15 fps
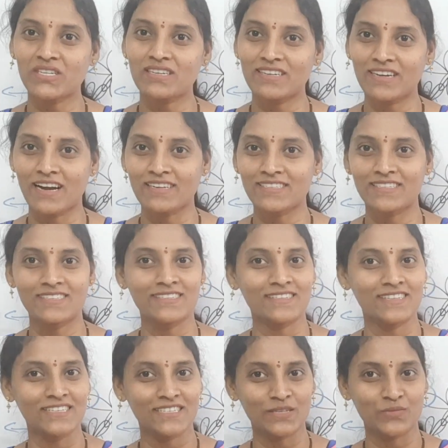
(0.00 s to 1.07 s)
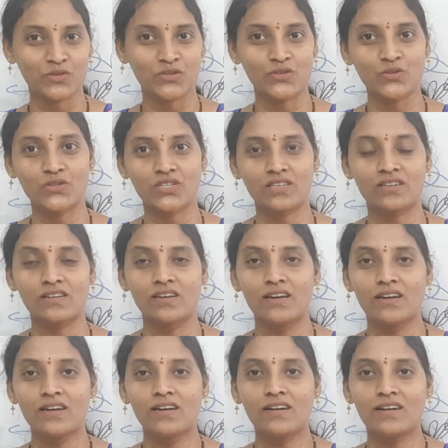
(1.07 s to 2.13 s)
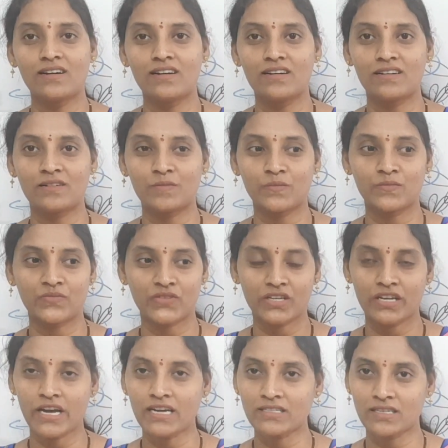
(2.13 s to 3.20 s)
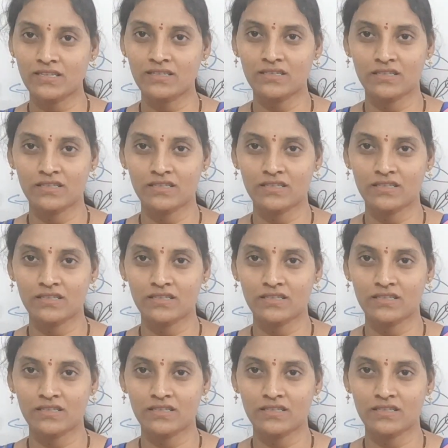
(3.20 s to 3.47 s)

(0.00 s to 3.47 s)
reactions. These substitution reactions,